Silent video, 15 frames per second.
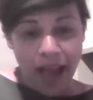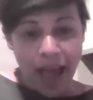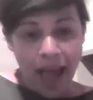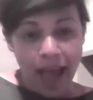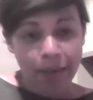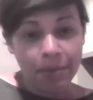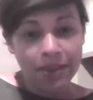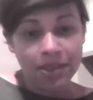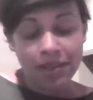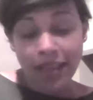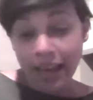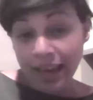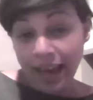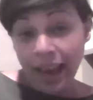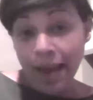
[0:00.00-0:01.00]
And so
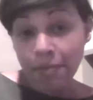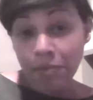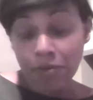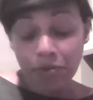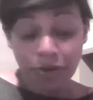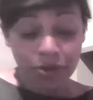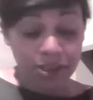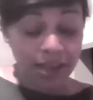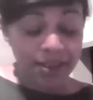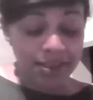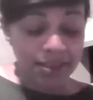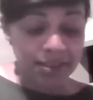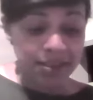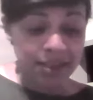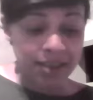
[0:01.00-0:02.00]
that came through
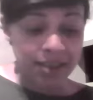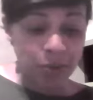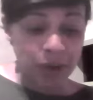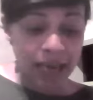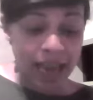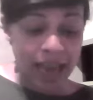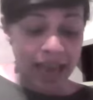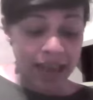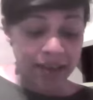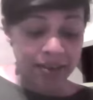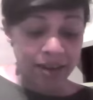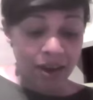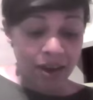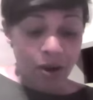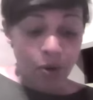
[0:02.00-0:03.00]
Justice, and we had
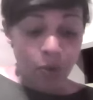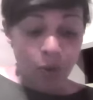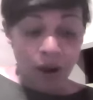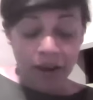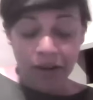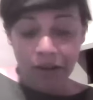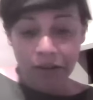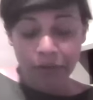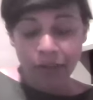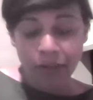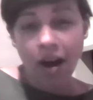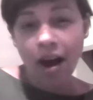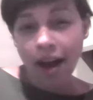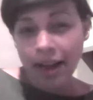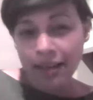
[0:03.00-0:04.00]
one of the
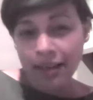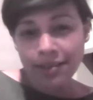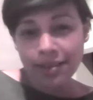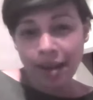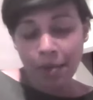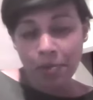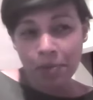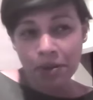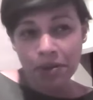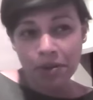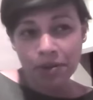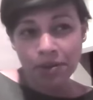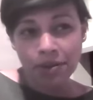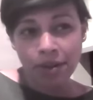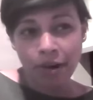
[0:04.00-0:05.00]
highest
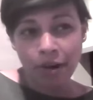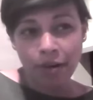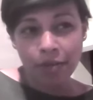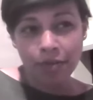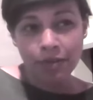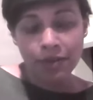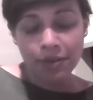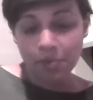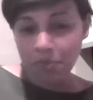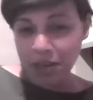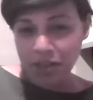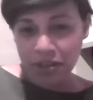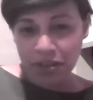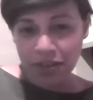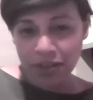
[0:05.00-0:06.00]
numbers of
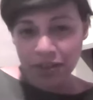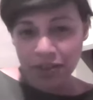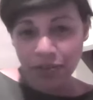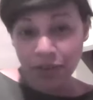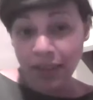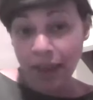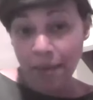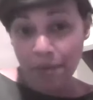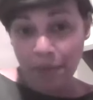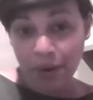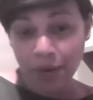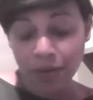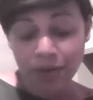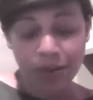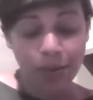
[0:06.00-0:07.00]
submissions for that
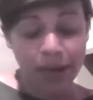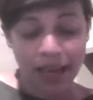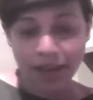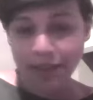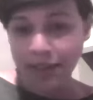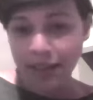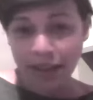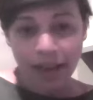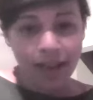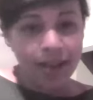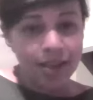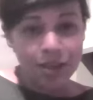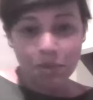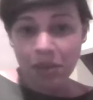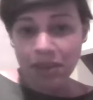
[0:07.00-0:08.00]
bill. So we had to
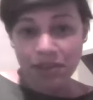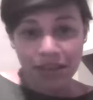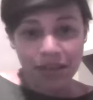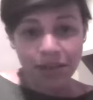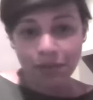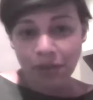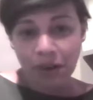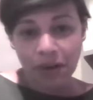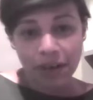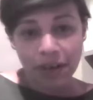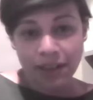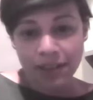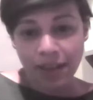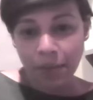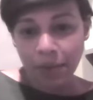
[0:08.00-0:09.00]
split into
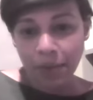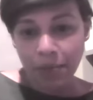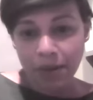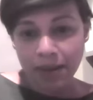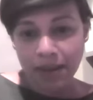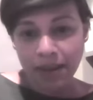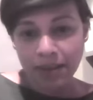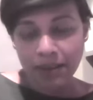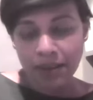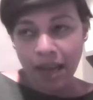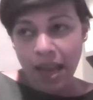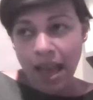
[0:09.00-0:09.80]
various subcommittees.